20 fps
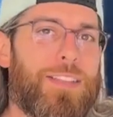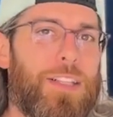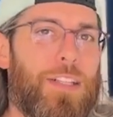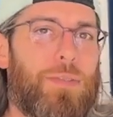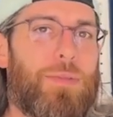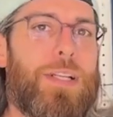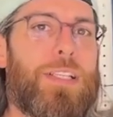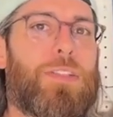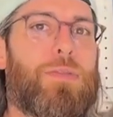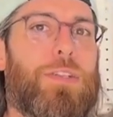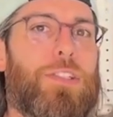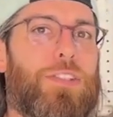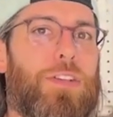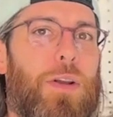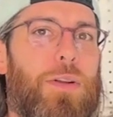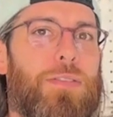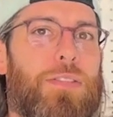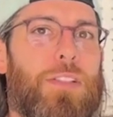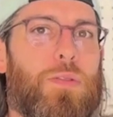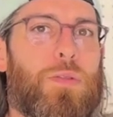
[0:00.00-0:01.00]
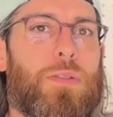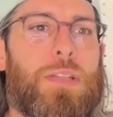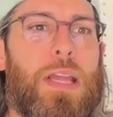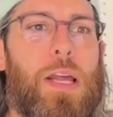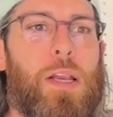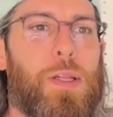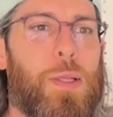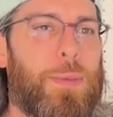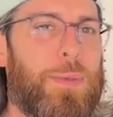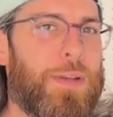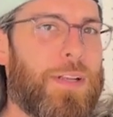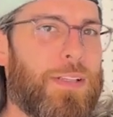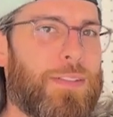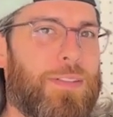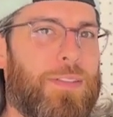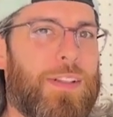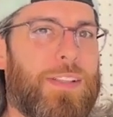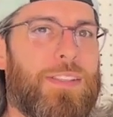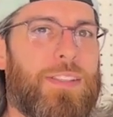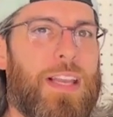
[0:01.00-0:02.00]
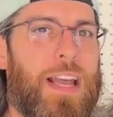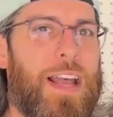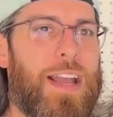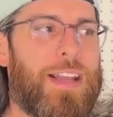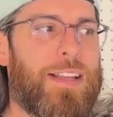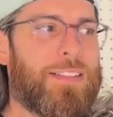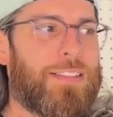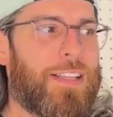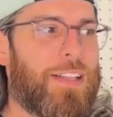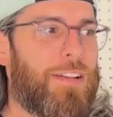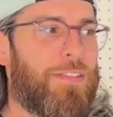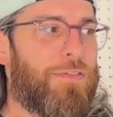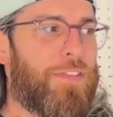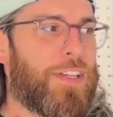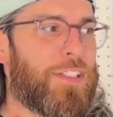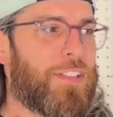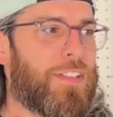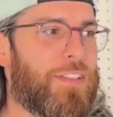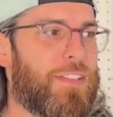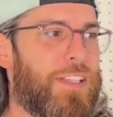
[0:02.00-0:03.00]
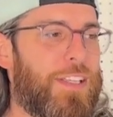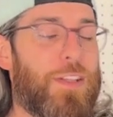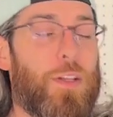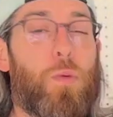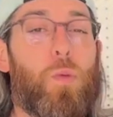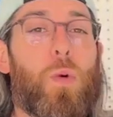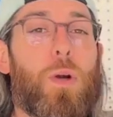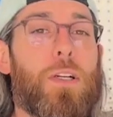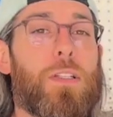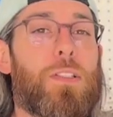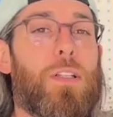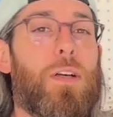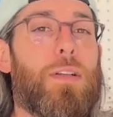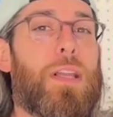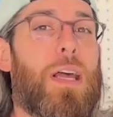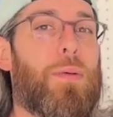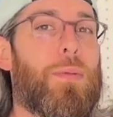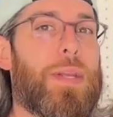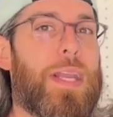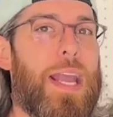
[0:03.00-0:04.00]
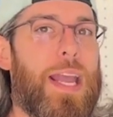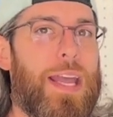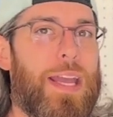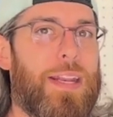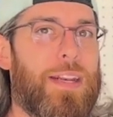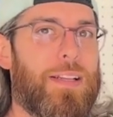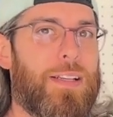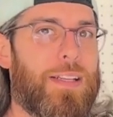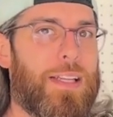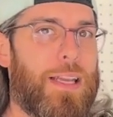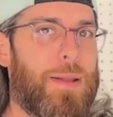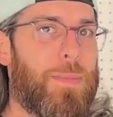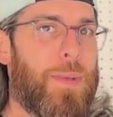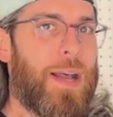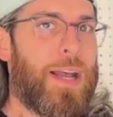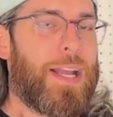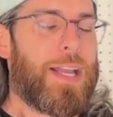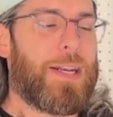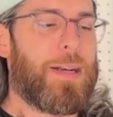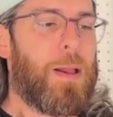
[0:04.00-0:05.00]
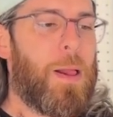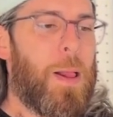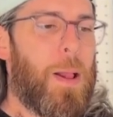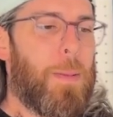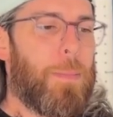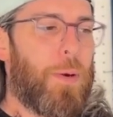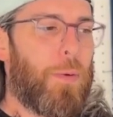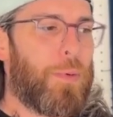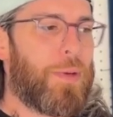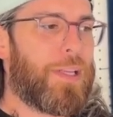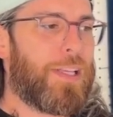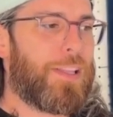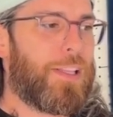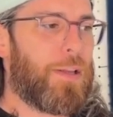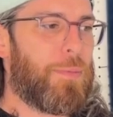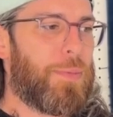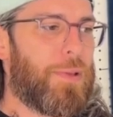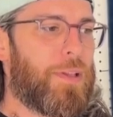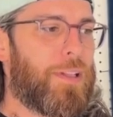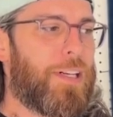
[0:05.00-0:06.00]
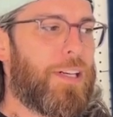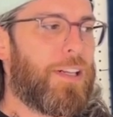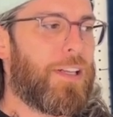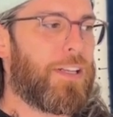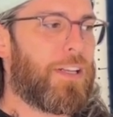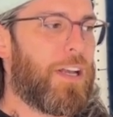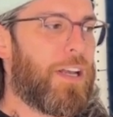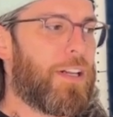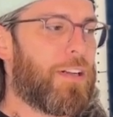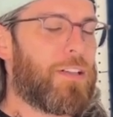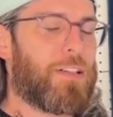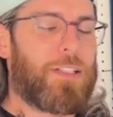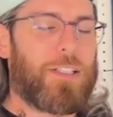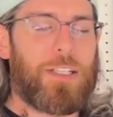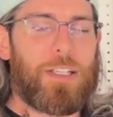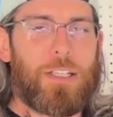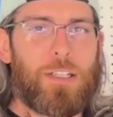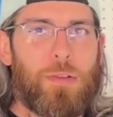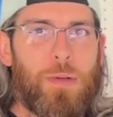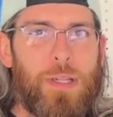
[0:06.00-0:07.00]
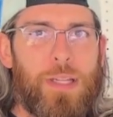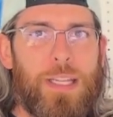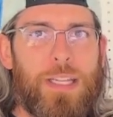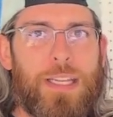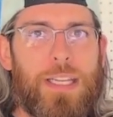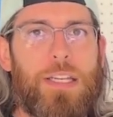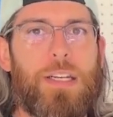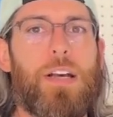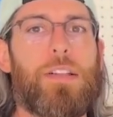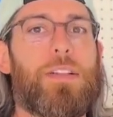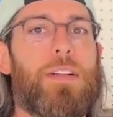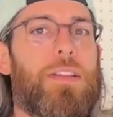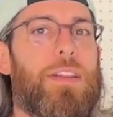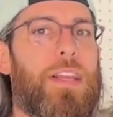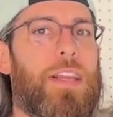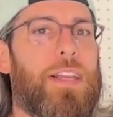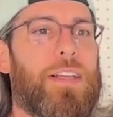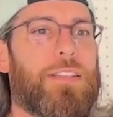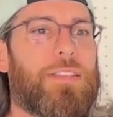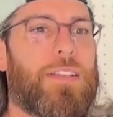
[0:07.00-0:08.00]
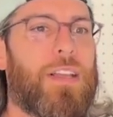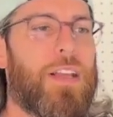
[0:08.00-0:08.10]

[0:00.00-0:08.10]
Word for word: the reason we chose this was not only because of the size and efficiency and the workload that we had in mind, but really the ability to cut clear acrylic and other things,